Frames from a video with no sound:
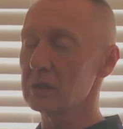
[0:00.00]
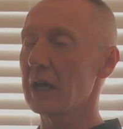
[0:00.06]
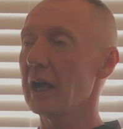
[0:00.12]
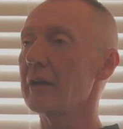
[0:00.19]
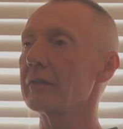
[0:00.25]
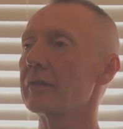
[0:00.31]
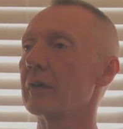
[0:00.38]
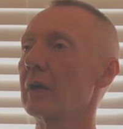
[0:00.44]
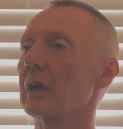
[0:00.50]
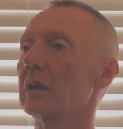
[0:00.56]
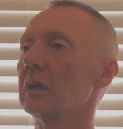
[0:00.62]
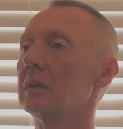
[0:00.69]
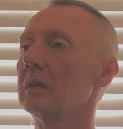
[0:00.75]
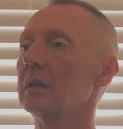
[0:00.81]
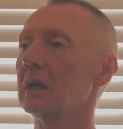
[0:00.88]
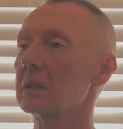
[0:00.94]
that for
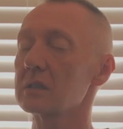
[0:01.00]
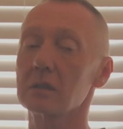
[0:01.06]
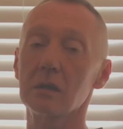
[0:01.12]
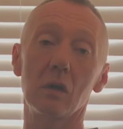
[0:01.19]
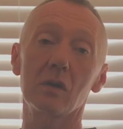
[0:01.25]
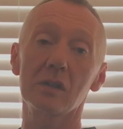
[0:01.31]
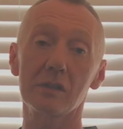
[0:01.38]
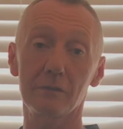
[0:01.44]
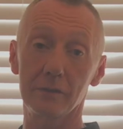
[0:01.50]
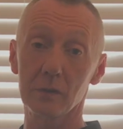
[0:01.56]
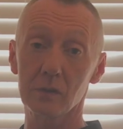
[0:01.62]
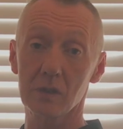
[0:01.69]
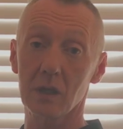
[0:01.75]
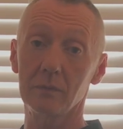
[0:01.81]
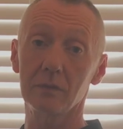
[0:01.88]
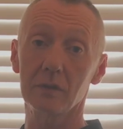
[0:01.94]
as long as it feels
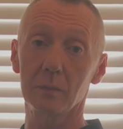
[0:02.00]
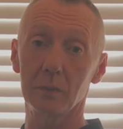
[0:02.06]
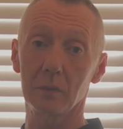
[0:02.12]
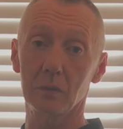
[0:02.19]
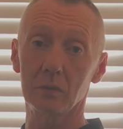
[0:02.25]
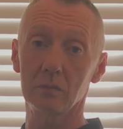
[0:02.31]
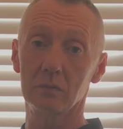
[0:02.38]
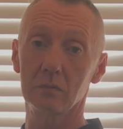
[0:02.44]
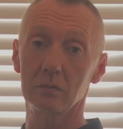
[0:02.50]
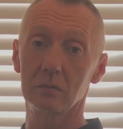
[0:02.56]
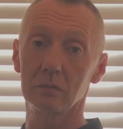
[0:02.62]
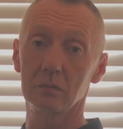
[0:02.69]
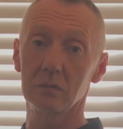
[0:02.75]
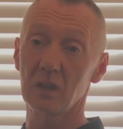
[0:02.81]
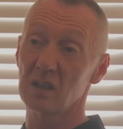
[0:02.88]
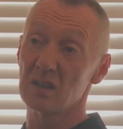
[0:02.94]
comfortable.
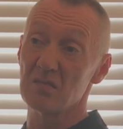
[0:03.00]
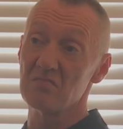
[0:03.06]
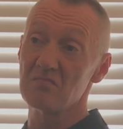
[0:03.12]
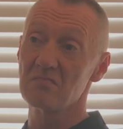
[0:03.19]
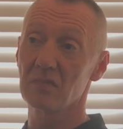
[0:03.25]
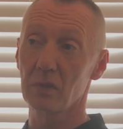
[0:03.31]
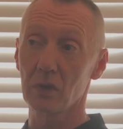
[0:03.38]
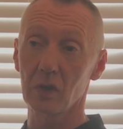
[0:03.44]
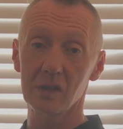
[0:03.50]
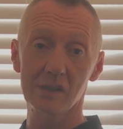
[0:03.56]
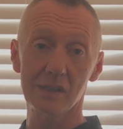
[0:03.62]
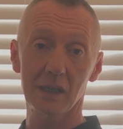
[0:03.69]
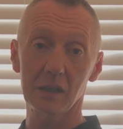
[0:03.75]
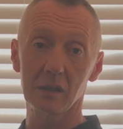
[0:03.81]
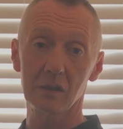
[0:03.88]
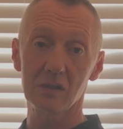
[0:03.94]
30
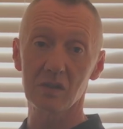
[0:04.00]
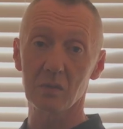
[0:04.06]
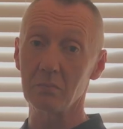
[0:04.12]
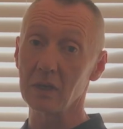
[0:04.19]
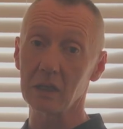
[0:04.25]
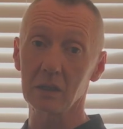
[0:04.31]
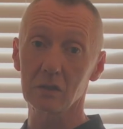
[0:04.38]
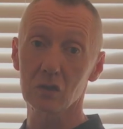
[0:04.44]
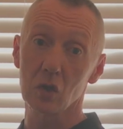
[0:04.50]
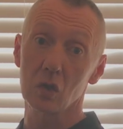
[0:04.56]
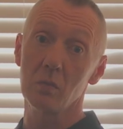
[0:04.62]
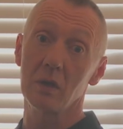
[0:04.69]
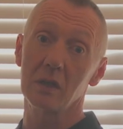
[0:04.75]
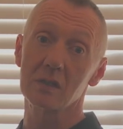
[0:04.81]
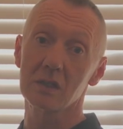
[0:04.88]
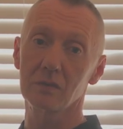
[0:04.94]
seconds, a minute, 2
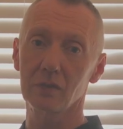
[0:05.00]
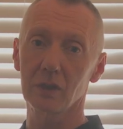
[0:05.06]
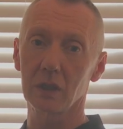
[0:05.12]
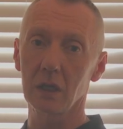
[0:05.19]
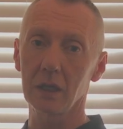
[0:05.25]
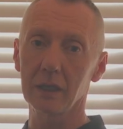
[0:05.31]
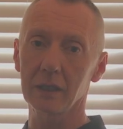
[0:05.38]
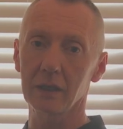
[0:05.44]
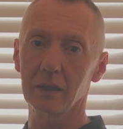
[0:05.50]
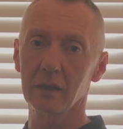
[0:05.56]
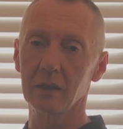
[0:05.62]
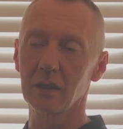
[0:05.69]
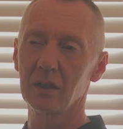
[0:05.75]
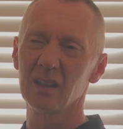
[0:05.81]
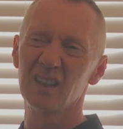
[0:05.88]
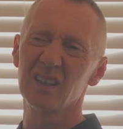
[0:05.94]
minutes if you like.
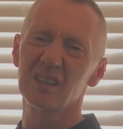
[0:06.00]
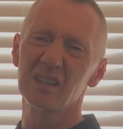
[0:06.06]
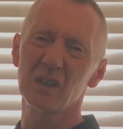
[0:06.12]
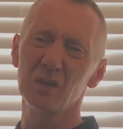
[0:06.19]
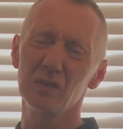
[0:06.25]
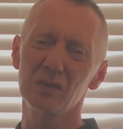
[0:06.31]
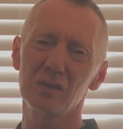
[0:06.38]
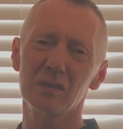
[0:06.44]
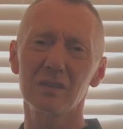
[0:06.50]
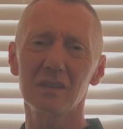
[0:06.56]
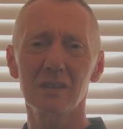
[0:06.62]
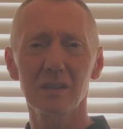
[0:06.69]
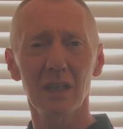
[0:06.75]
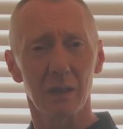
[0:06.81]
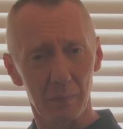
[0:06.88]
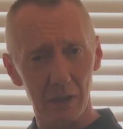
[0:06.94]
Don't
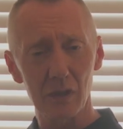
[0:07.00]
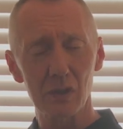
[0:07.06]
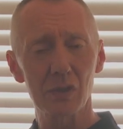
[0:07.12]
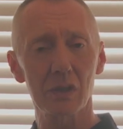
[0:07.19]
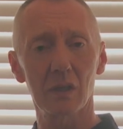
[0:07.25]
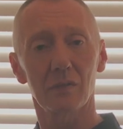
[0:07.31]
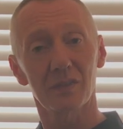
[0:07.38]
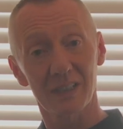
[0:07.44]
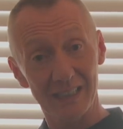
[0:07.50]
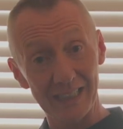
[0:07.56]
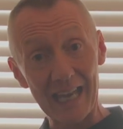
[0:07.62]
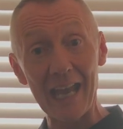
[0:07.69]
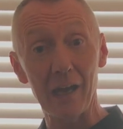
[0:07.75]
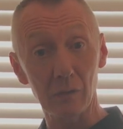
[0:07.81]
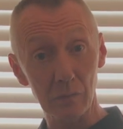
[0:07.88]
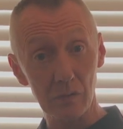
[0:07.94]
limit yourself to
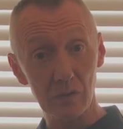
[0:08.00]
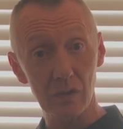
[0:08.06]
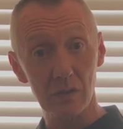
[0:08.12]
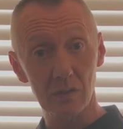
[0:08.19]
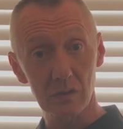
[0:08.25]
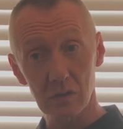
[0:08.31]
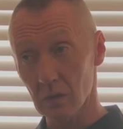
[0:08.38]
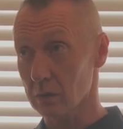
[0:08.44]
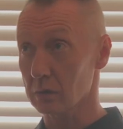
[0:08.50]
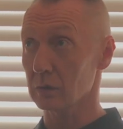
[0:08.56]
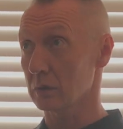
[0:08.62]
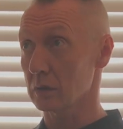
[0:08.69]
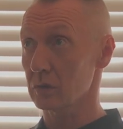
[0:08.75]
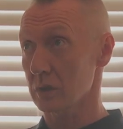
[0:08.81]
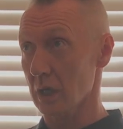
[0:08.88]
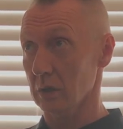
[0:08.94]
counts. So I've got
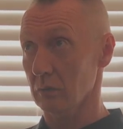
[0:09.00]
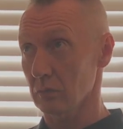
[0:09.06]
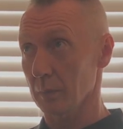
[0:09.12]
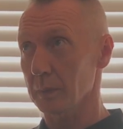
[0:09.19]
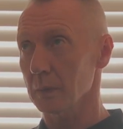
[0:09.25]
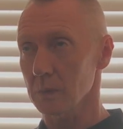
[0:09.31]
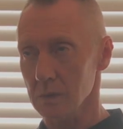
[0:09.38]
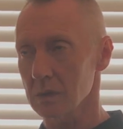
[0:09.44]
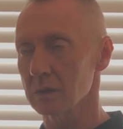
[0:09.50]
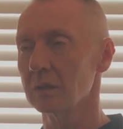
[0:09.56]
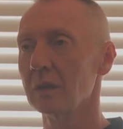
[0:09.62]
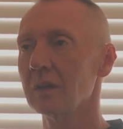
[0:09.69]
to do 10 ripples.